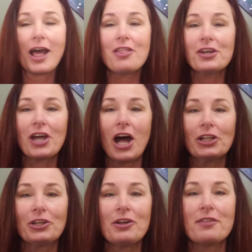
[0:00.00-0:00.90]
the
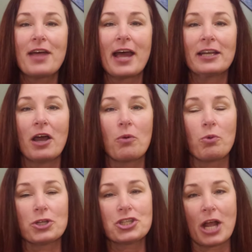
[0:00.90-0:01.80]
color that
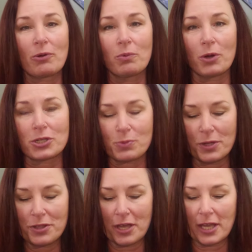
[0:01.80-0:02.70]
root chakra works
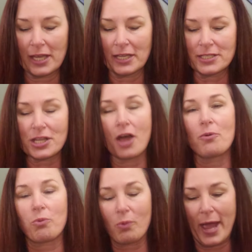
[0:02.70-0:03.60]
with is
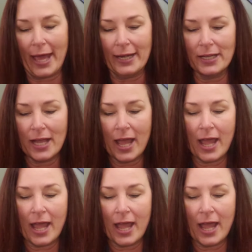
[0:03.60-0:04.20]
red.